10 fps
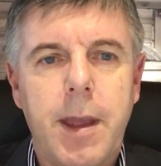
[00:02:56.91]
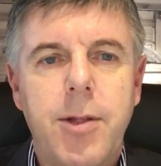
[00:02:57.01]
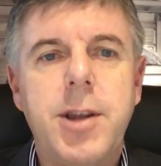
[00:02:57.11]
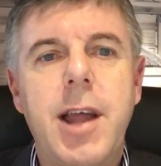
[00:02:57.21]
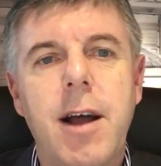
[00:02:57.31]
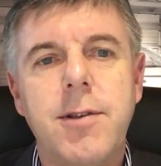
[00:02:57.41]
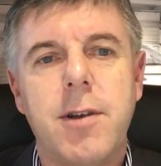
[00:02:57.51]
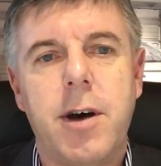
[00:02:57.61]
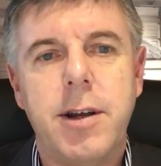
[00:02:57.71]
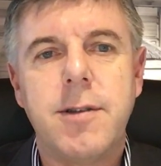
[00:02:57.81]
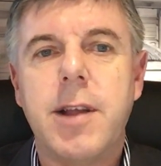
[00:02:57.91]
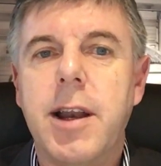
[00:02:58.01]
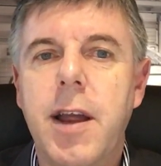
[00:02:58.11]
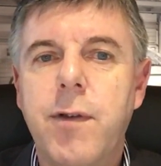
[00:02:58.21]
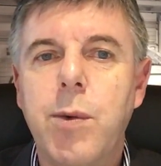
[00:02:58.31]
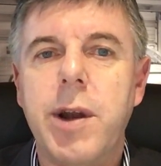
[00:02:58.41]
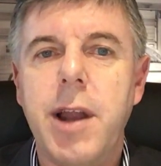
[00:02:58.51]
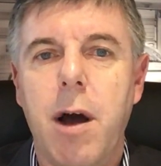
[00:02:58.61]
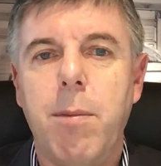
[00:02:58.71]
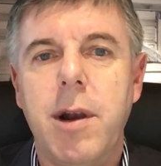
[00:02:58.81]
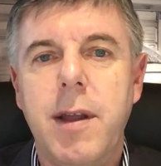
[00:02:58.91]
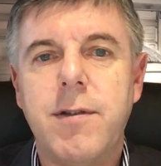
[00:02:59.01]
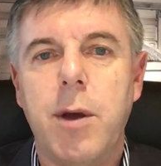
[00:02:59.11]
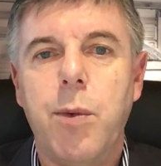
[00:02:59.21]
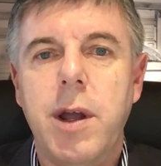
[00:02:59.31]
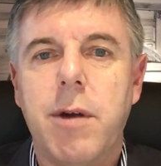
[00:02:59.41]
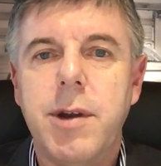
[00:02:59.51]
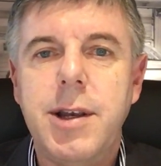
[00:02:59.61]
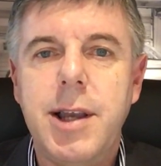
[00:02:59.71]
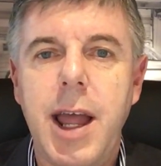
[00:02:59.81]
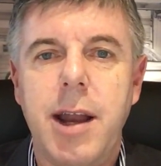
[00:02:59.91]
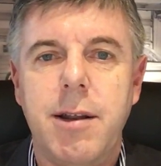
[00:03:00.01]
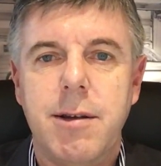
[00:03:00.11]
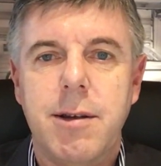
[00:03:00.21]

The downside is that everyone now believes that we are in debt.